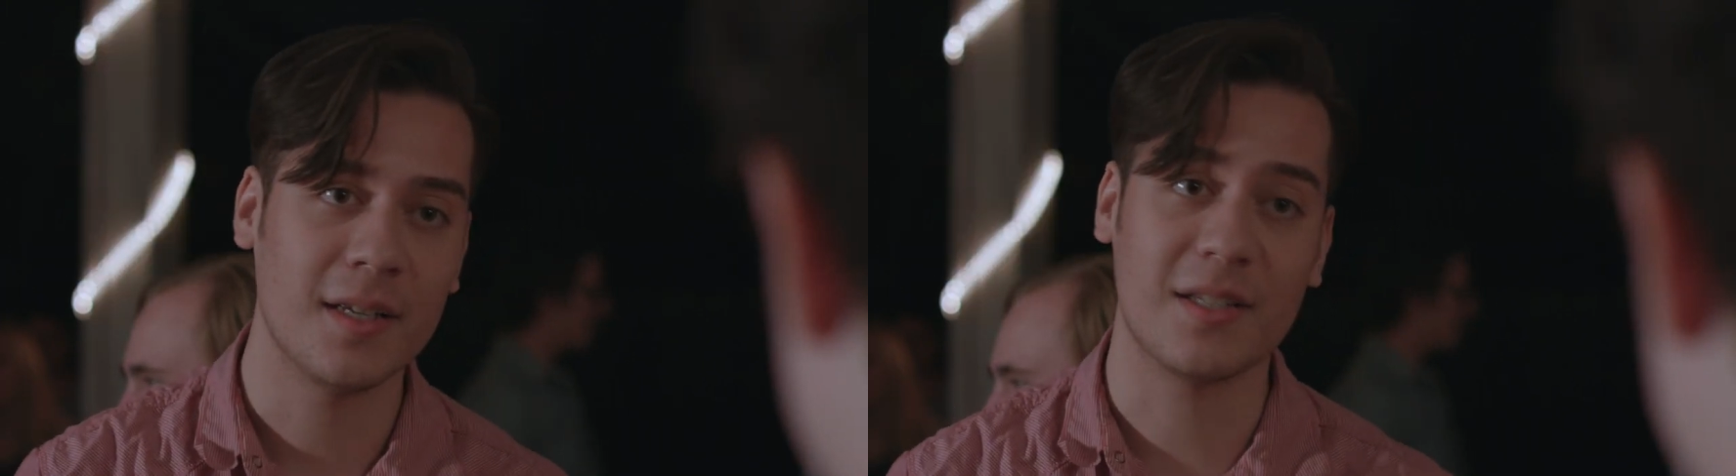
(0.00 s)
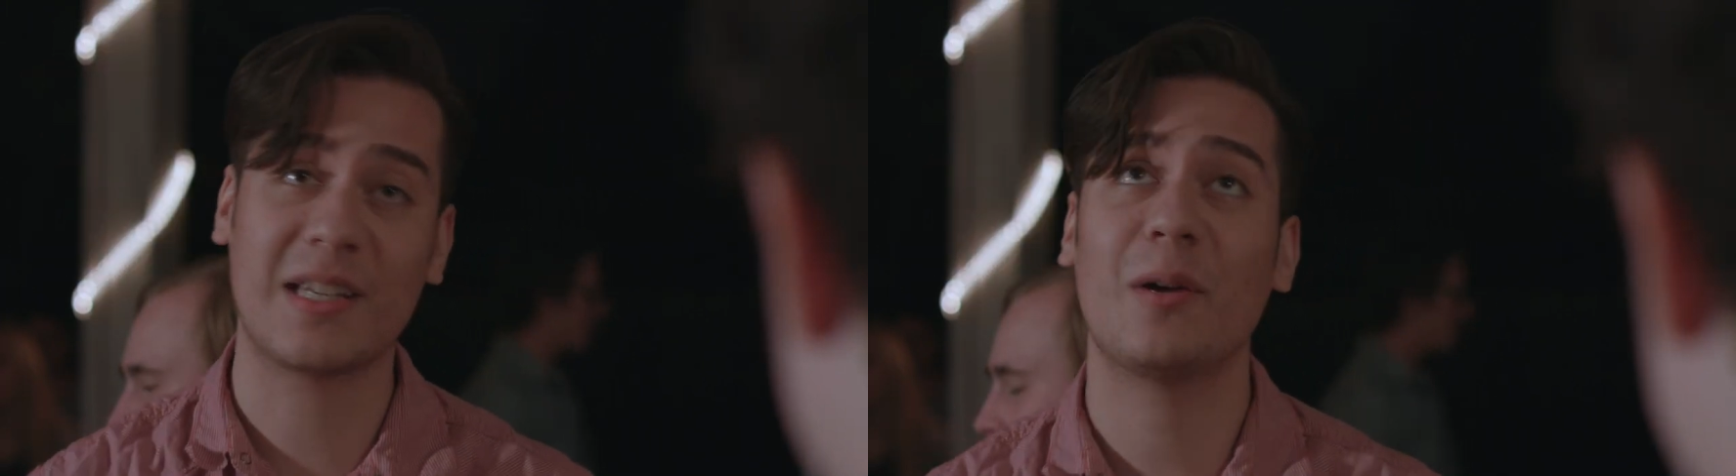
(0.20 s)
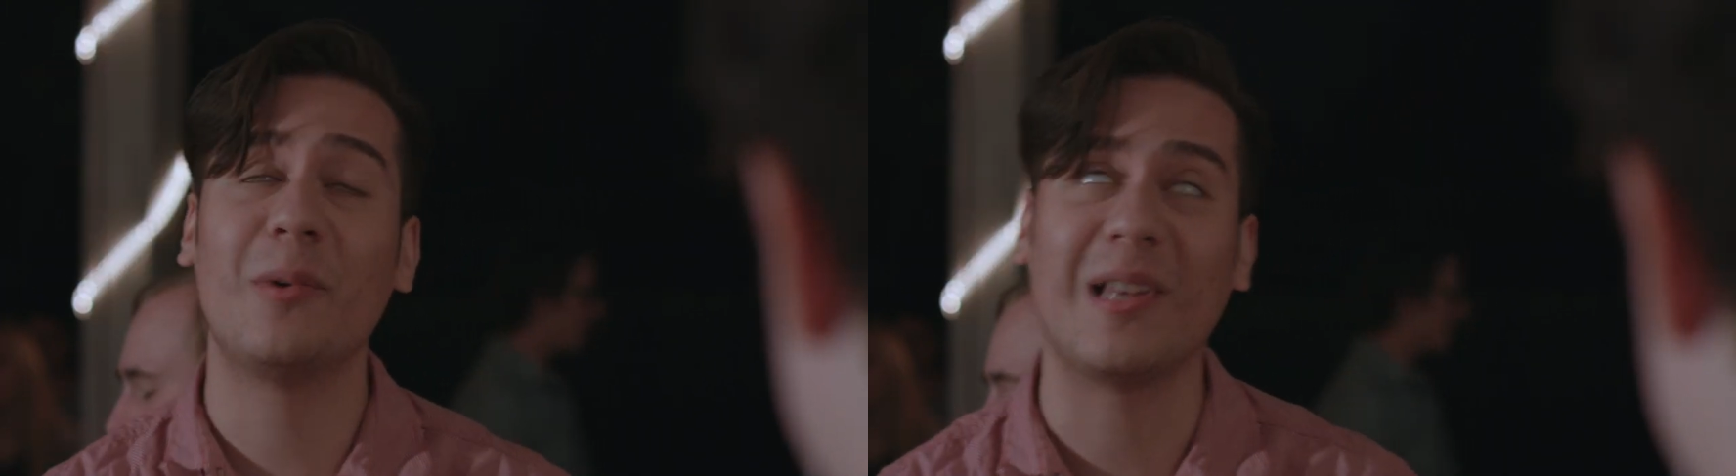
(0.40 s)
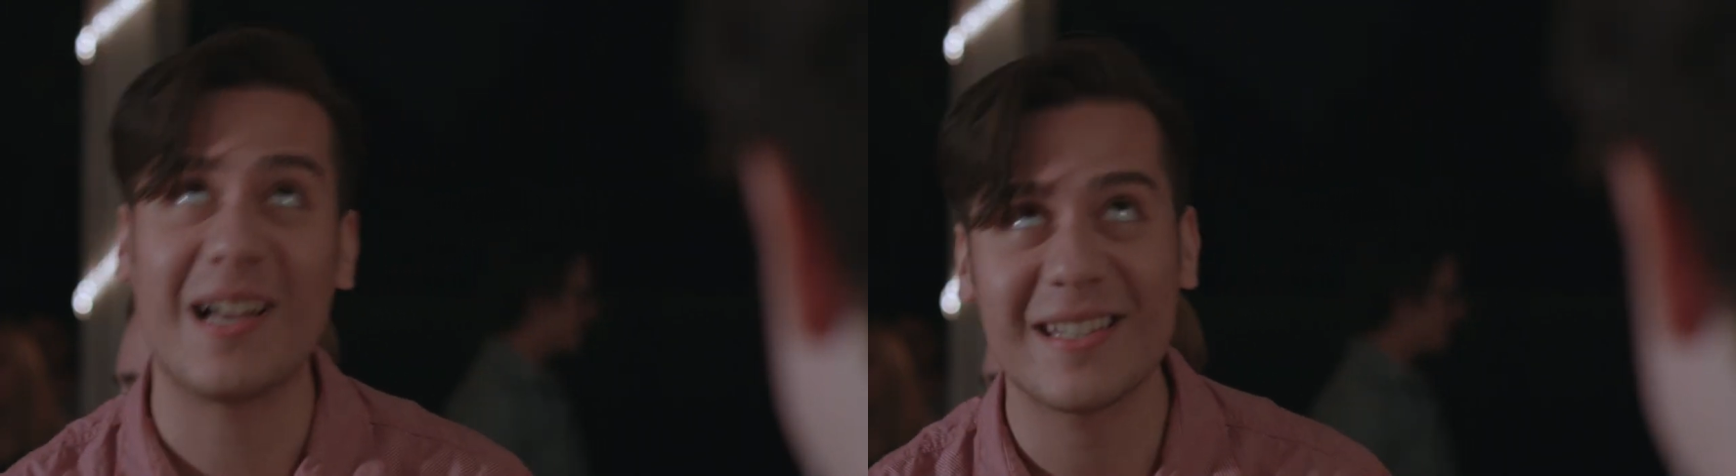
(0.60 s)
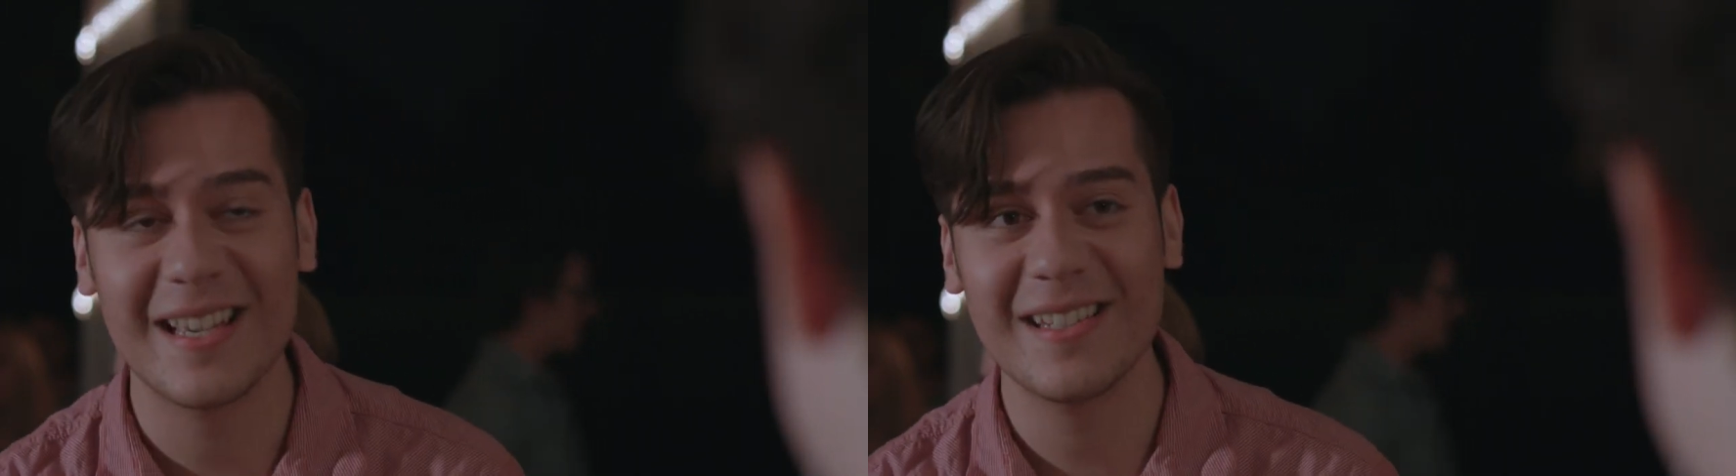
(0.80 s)
His caramel
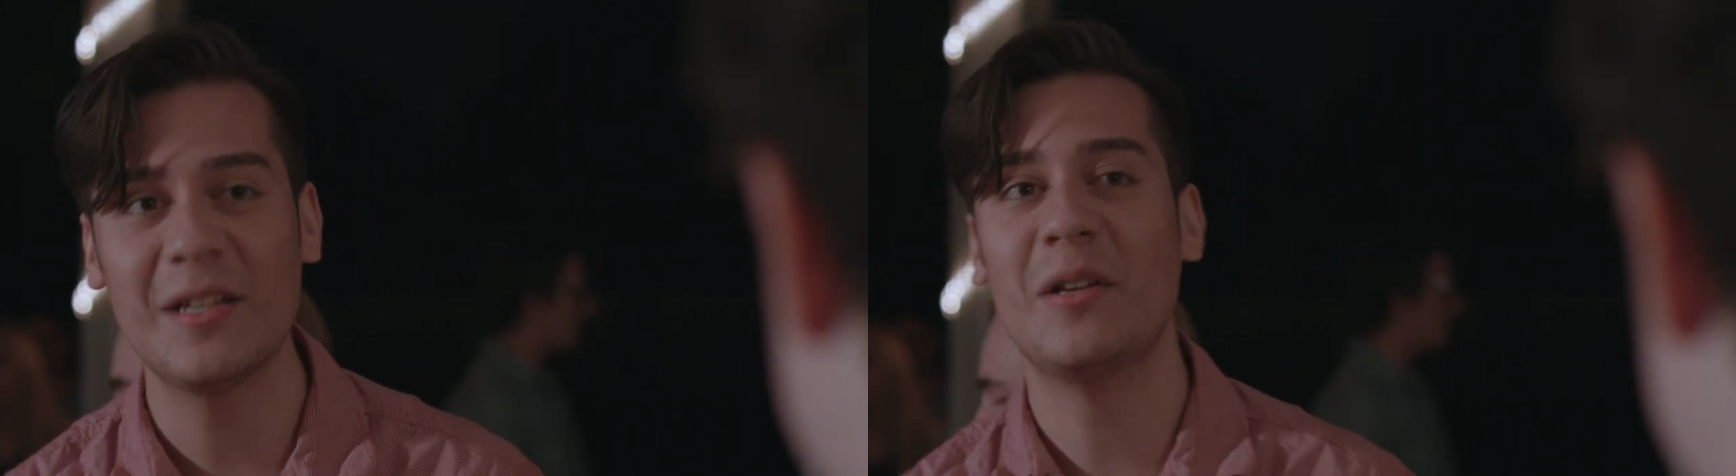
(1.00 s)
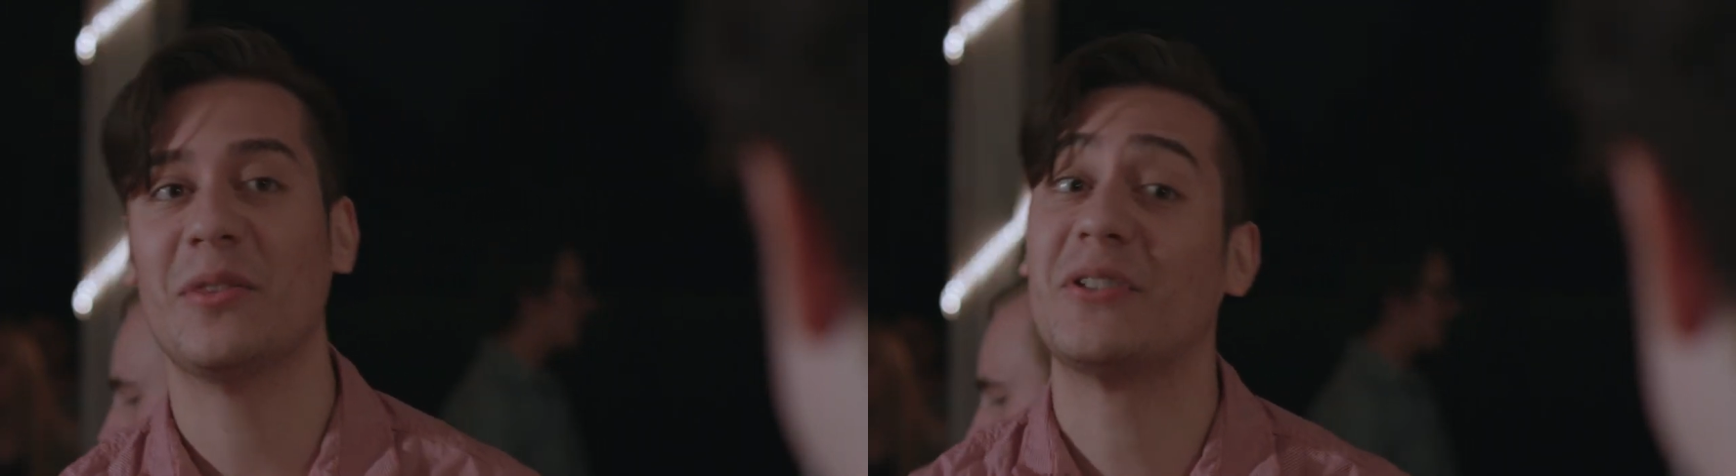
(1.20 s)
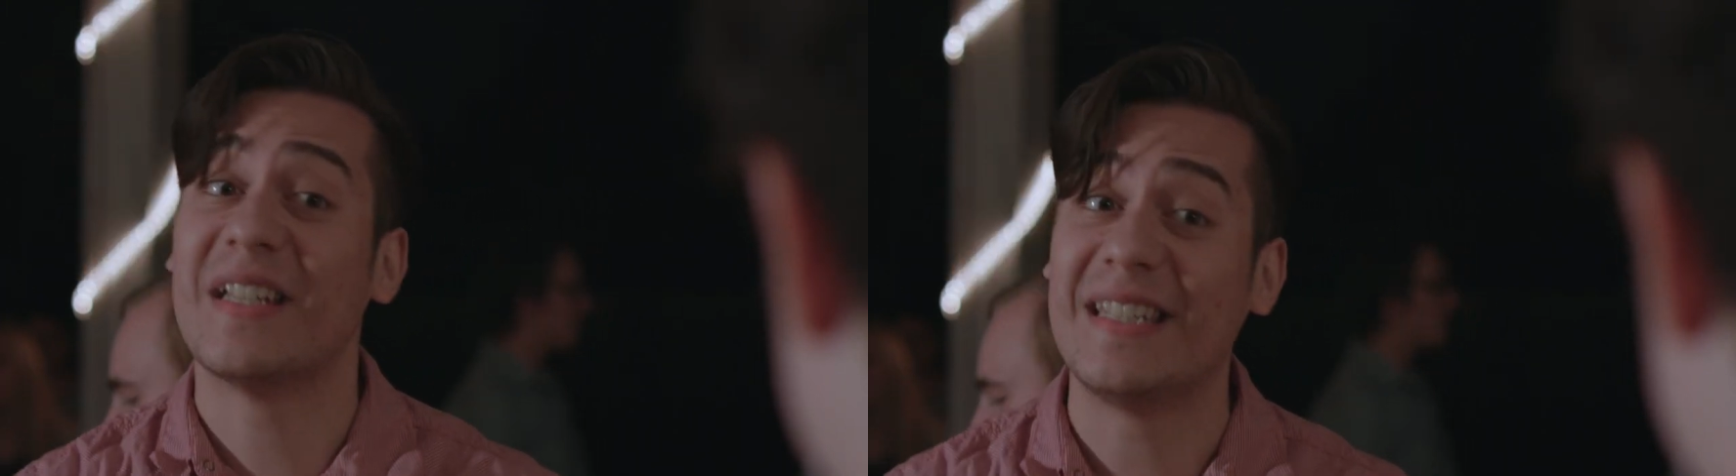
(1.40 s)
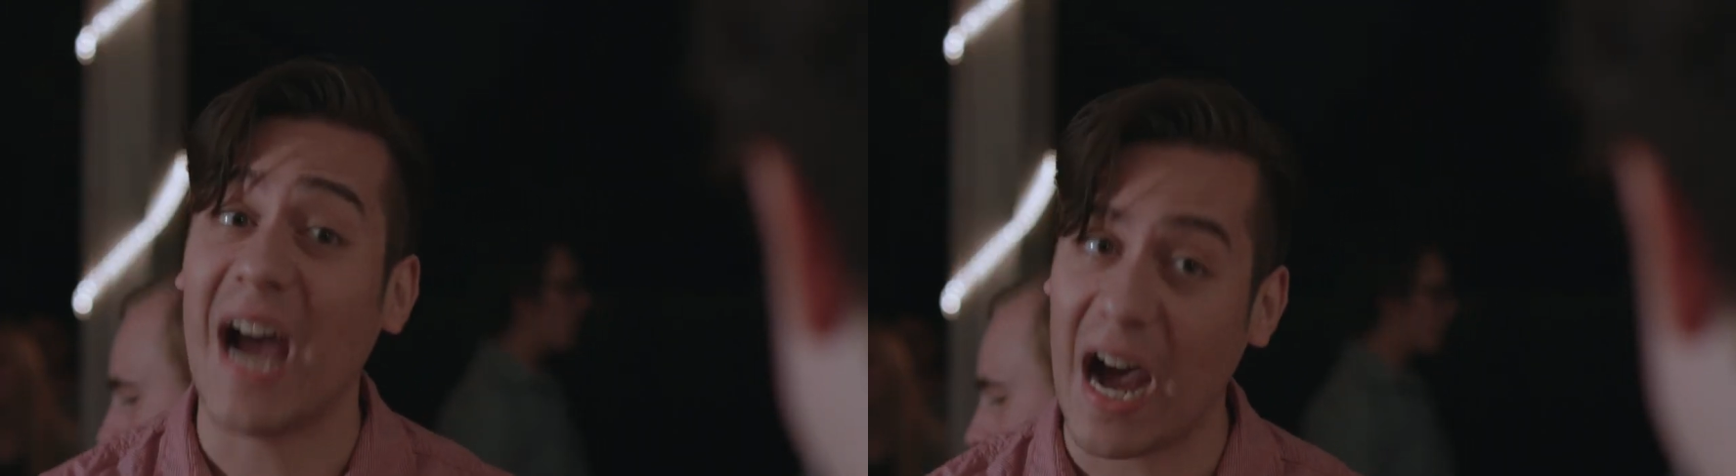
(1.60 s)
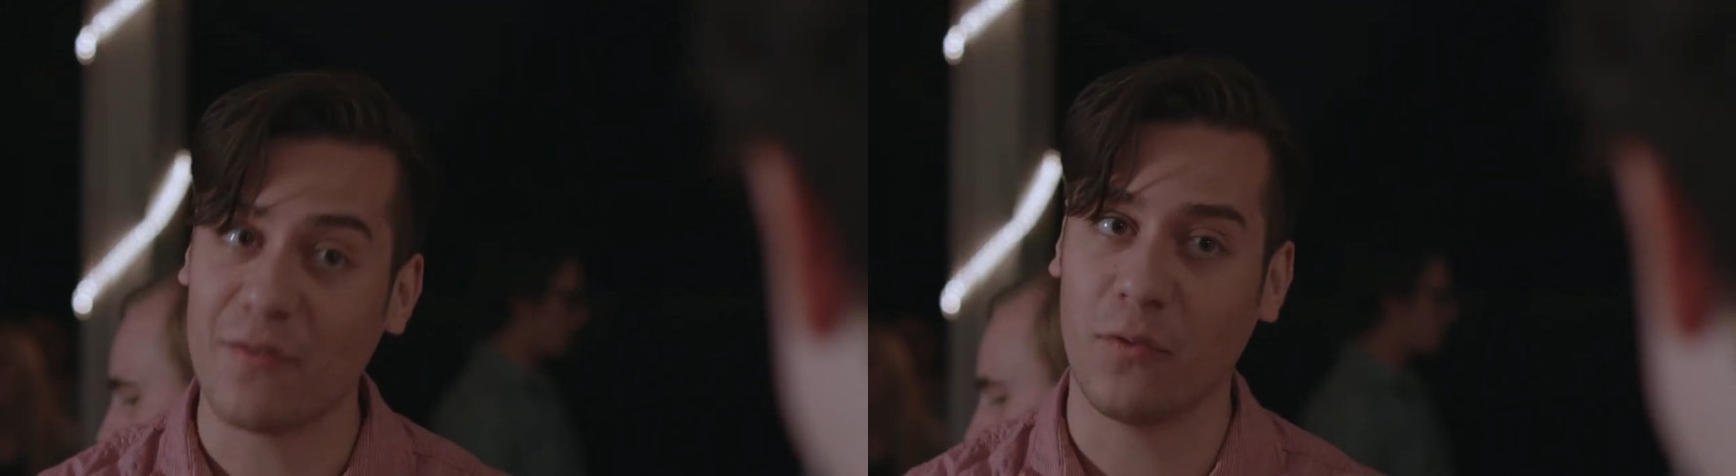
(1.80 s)
lattes, they're to
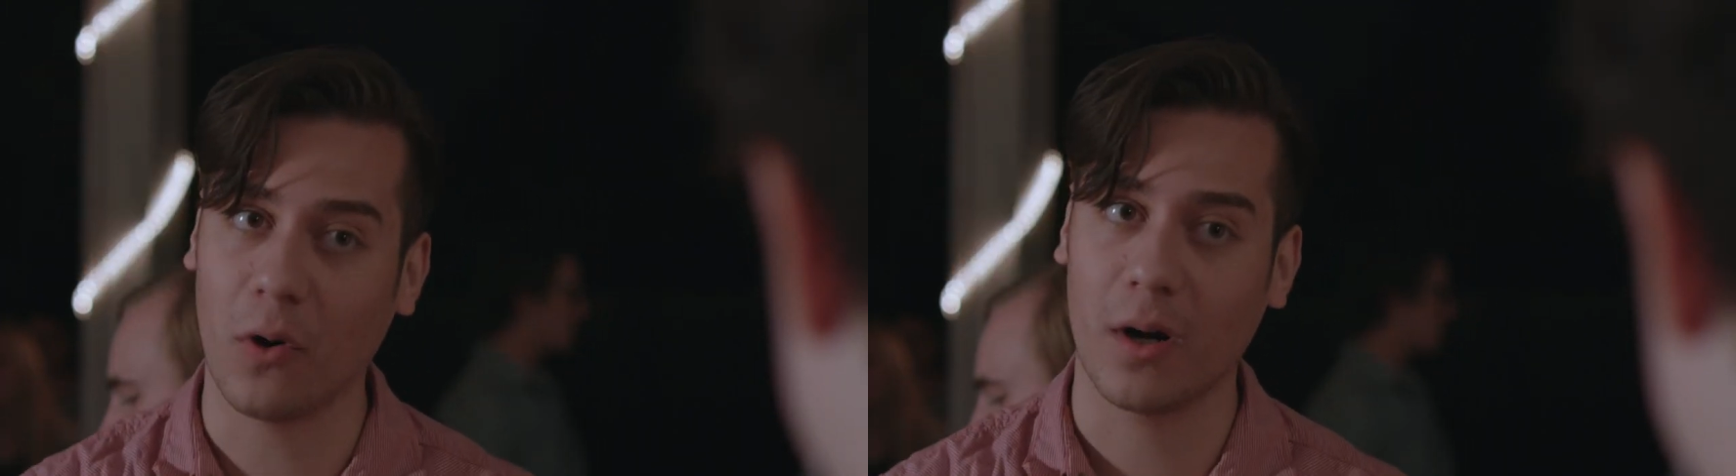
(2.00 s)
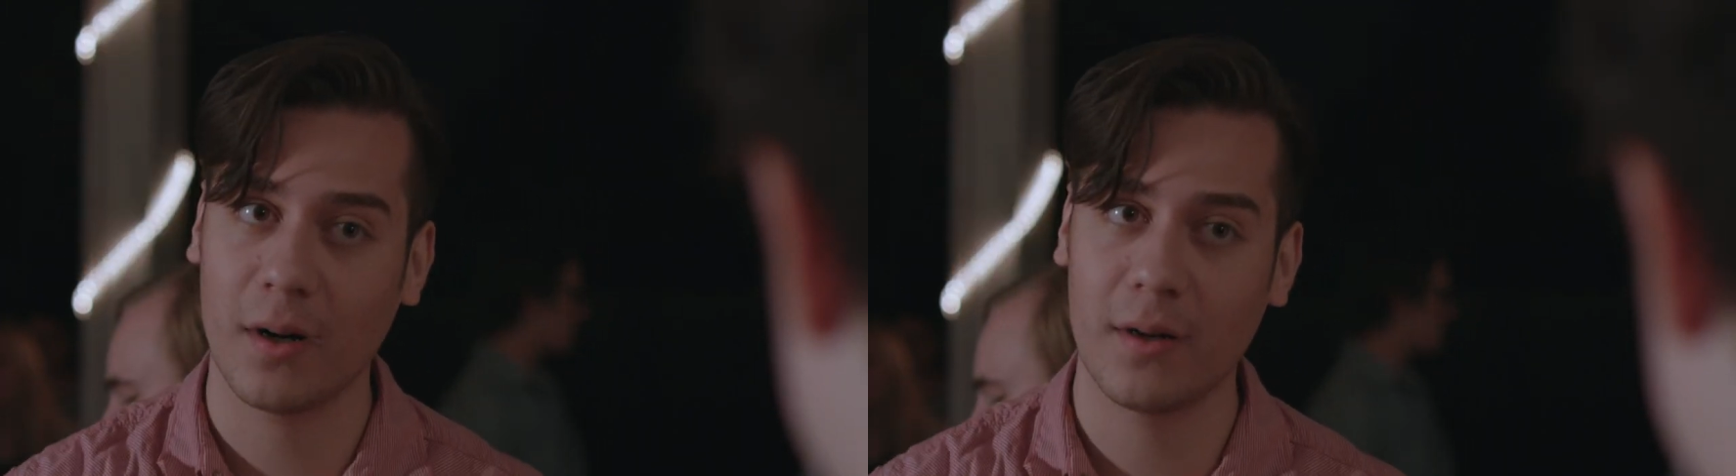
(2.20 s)
die for.